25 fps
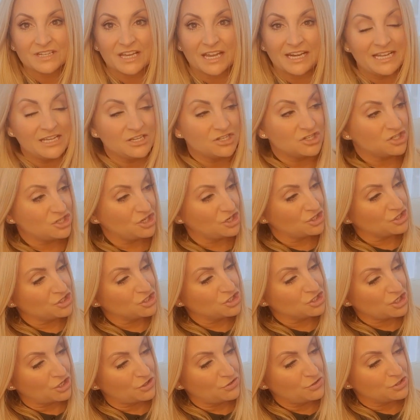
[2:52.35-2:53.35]
and it's just
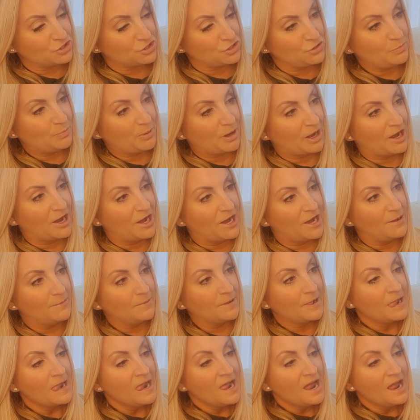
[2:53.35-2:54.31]
so superb.